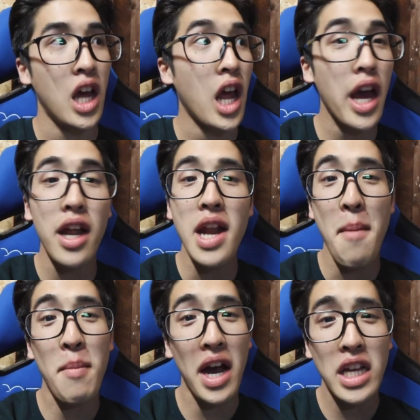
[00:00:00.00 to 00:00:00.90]
And
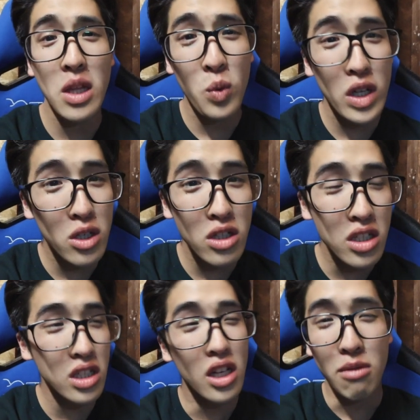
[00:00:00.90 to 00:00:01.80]
buying the
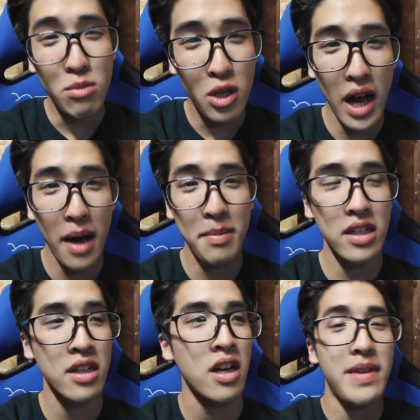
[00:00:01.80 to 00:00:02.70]
wheels. I'm so happy.